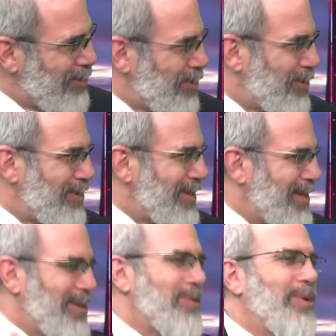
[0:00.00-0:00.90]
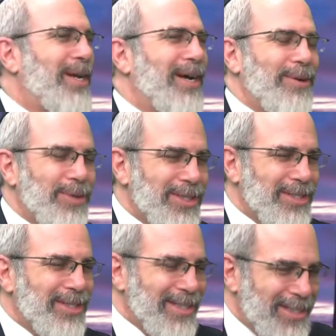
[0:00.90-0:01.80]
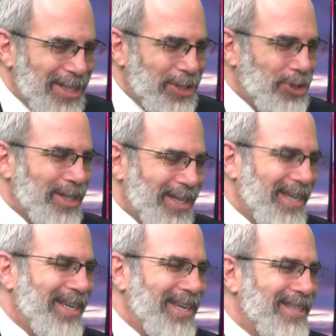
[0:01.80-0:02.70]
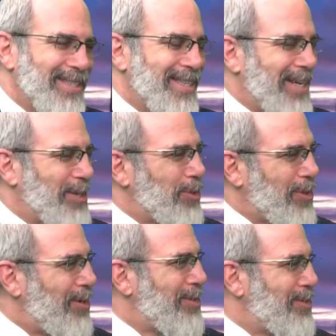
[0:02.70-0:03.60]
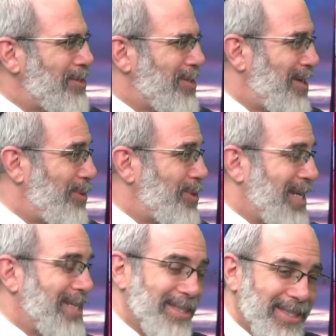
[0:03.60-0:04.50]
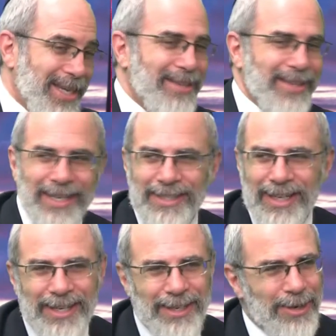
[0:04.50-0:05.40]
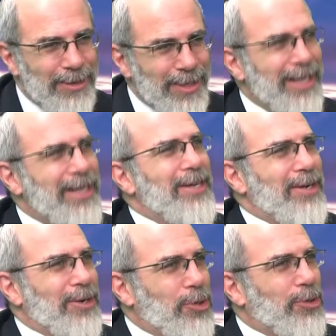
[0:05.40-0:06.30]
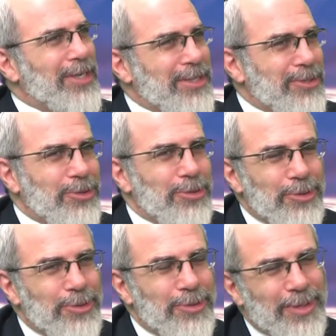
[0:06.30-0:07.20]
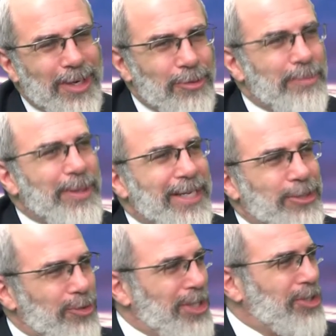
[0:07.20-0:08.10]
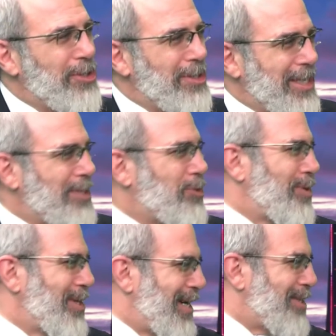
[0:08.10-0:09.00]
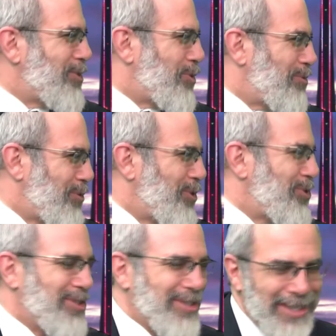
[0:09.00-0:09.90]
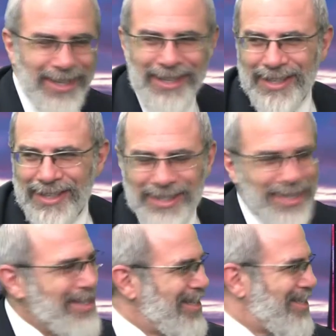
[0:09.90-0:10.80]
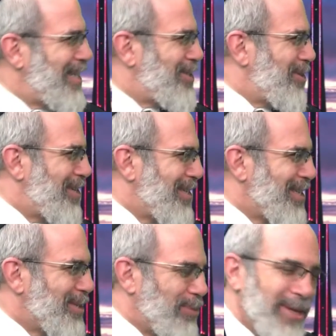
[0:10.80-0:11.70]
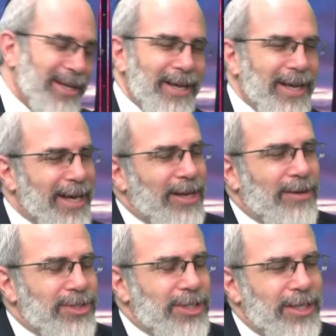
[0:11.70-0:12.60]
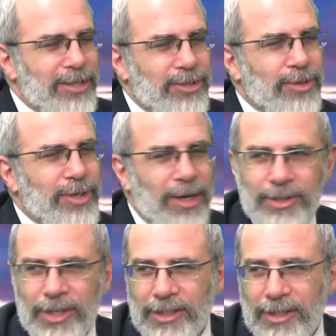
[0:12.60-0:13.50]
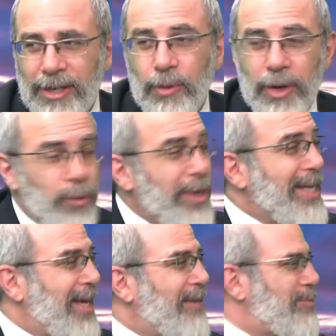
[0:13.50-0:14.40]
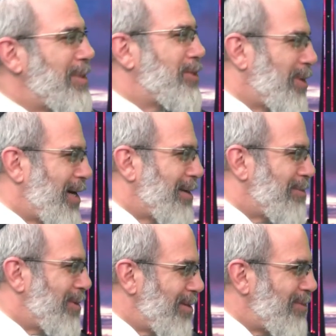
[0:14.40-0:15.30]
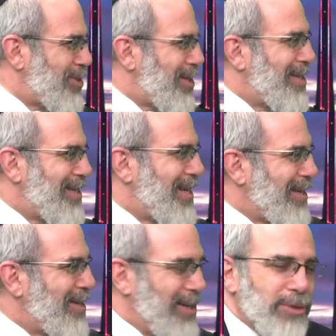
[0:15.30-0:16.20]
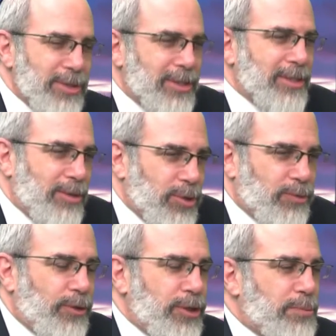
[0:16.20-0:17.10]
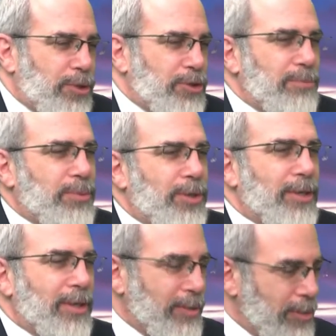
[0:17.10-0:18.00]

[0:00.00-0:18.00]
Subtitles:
So when I was teaching in secular colleges, I always had to say things like, according to rabbinic tradition, the Israelites traversed the Sinai Desert at this point, and all of a sudden at Touro College, I could say when we left Mitzrayim. All of a sudden, it was first person plural.